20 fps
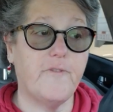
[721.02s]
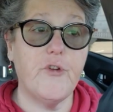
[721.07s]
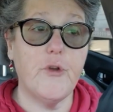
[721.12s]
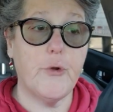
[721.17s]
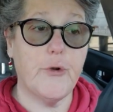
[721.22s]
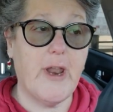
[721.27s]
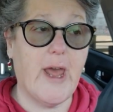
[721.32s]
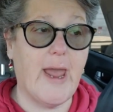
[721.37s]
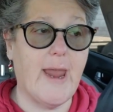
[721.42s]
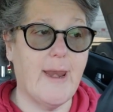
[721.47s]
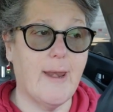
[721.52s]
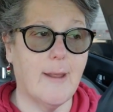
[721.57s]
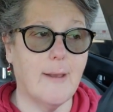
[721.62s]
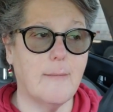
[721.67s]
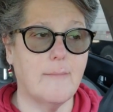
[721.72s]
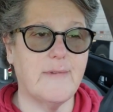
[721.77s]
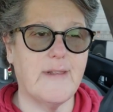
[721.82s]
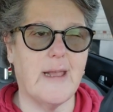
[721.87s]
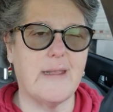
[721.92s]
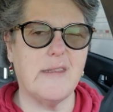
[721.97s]
food
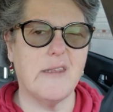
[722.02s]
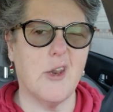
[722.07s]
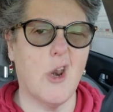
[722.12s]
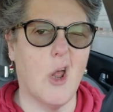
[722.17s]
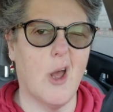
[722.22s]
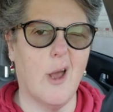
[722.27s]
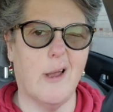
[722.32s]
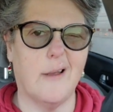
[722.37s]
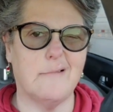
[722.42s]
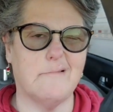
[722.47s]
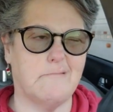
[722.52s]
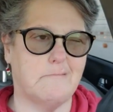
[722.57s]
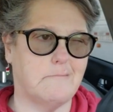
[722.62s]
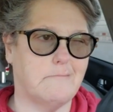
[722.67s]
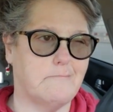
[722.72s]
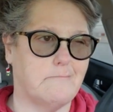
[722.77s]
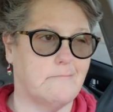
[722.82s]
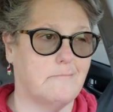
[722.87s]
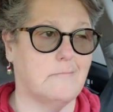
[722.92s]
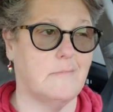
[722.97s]
items. That's an
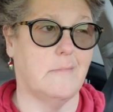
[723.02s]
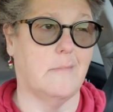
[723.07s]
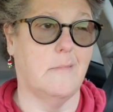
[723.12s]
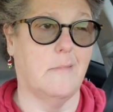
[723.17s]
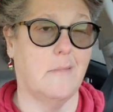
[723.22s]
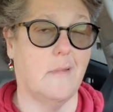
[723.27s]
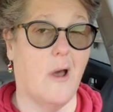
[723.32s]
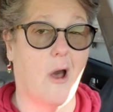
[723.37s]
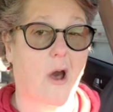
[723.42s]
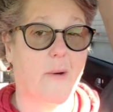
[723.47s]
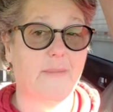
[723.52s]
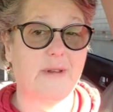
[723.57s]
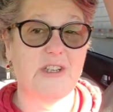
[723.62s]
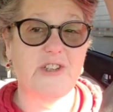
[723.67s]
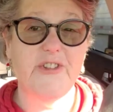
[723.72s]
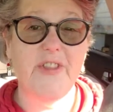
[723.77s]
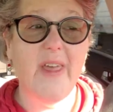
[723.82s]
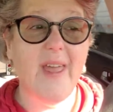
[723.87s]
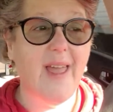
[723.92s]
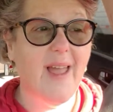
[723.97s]

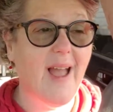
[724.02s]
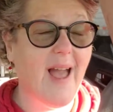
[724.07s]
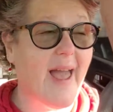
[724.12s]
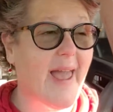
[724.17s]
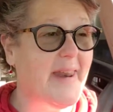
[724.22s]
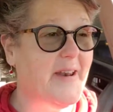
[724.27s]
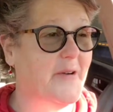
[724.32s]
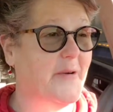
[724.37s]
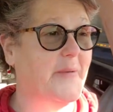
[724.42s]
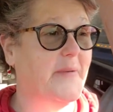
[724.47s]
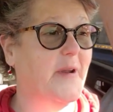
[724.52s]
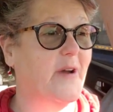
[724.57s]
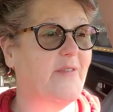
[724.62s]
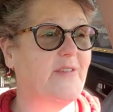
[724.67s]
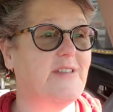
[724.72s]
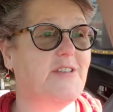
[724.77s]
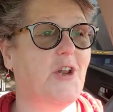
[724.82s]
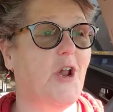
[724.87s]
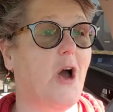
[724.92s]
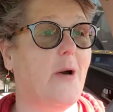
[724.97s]
Amish thing? I don't know
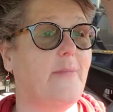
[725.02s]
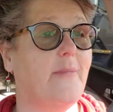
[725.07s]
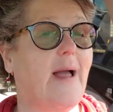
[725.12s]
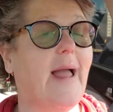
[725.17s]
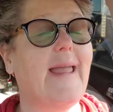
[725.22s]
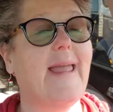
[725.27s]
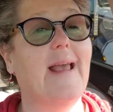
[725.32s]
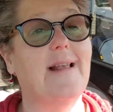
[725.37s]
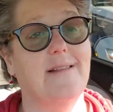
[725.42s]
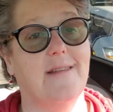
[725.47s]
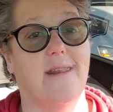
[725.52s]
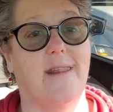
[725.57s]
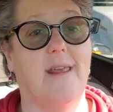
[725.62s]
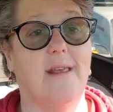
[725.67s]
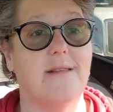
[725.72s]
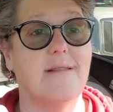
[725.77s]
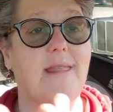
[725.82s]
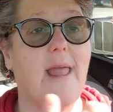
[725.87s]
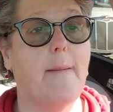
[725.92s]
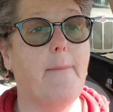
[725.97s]
if it's an Amish. I guess it
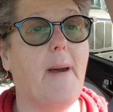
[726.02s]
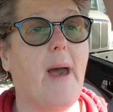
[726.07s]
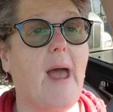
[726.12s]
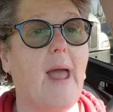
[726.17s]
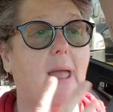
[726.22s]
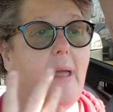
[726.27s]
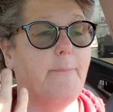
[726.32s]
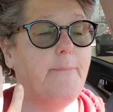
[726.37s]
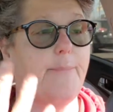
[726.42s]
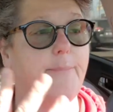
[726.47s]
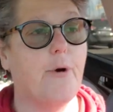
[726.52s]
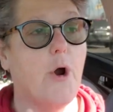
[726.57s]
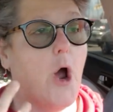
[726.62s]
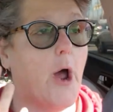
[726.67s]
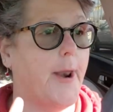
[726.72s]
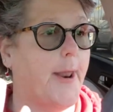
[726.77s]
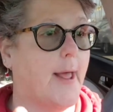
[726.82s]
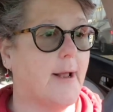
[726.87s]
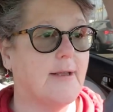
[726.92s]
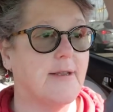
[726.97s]
is. They buy
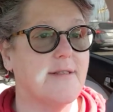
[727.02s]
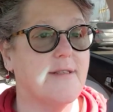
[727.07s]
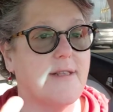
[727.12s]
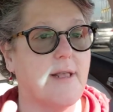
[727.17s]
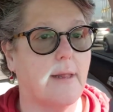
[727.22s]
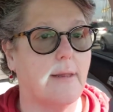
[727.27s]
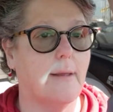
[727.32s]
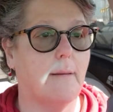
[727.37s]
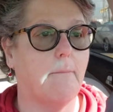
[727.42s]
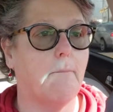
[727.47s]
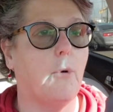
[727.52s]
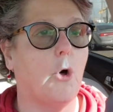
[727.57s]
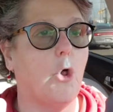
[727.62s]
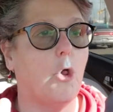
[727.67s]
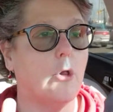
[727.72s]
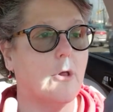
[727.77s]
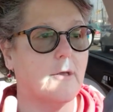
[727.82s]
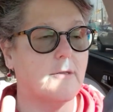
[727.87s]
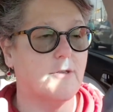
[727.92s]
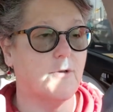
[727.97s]
product and sell it in
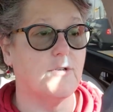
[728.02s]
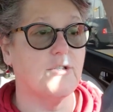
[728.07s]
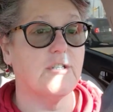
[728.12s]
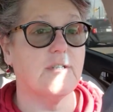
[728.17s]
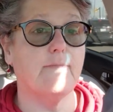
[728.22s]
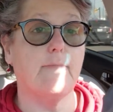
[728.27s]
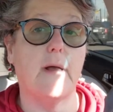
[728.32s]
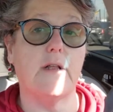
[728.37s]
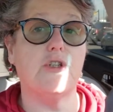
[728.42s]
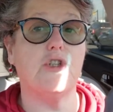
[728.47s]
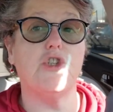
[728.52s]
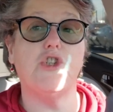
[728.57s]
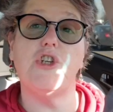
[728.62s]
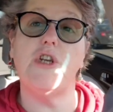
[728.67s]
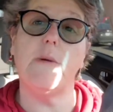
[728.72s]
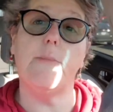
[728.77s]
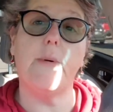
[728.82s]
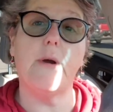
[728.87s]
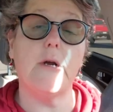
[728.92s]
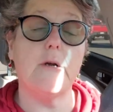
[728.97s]
bulk, so it's much
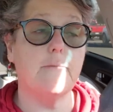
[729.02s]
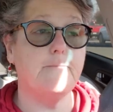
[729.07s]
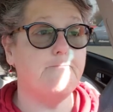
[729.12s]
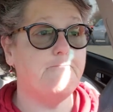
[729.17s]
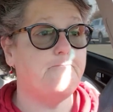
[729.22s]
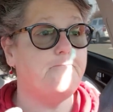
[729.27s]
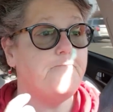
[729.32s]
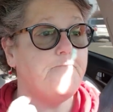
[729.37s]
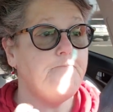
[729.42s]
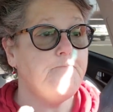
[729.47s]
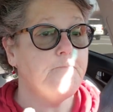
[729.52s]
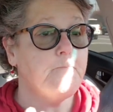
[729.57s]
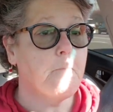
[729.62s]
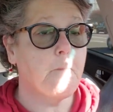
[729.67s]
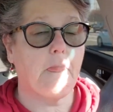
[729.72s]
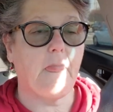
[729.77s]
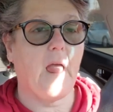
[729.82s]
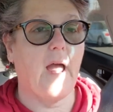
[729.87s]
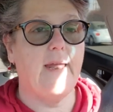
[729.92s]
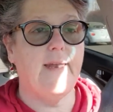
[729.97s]
cheaper.
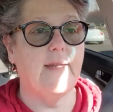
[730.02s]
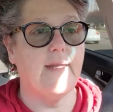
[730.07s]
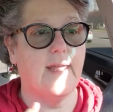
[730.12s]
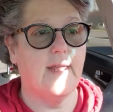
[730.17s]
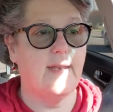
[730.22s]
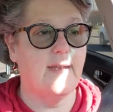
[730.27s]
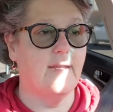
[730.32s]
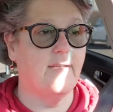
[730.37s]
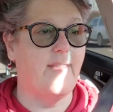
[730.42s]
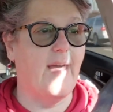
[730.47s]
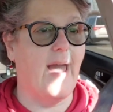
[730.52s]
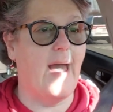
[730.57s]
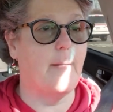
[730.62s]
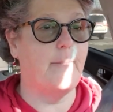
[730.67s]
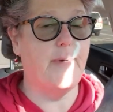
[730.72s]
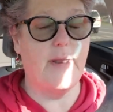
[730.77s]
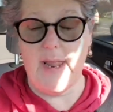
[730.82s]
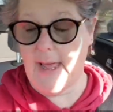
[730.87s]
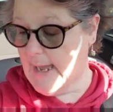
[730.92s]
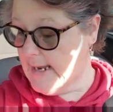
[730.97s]
I didn't get any of
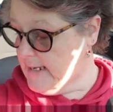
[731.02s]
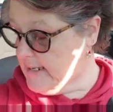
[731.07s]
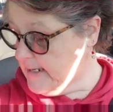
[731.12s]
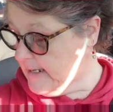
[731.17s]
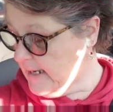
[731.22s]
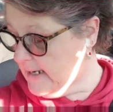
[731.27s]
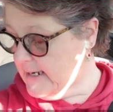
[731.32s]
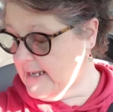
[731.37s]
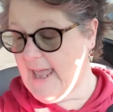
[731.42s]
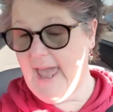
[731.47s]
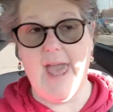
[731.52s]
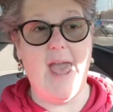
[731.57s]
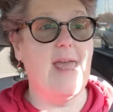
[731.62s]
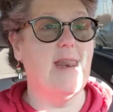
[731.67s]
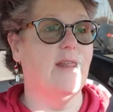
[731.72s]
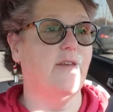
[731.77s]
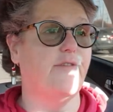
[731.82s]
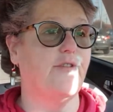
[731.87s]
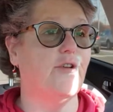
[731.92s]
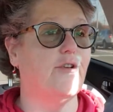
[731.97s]
that, but I did
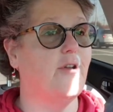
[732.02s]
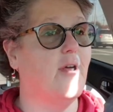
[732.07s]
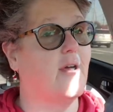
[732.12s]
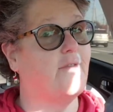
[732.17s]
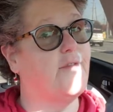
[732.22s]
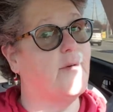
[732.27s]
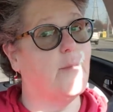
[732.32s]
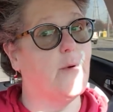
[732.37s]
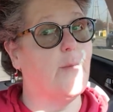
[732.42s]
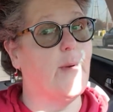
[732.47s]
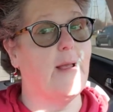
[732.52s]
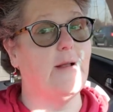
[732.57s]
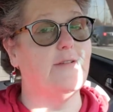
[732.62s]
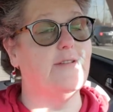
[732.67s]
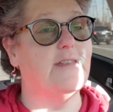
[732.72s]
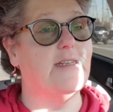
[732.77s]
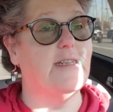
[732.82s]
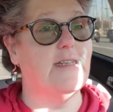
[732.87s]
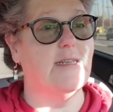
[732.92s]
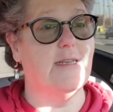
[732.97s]
get, and if you're not from
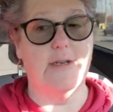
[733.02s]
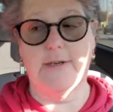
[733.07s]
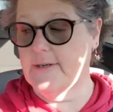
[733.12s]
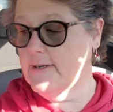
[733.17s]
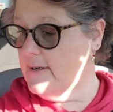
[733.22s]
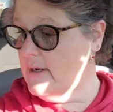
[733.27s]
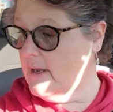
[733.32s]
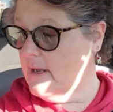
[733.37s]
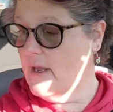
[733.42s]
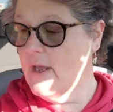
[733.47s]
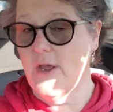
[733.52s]
around here,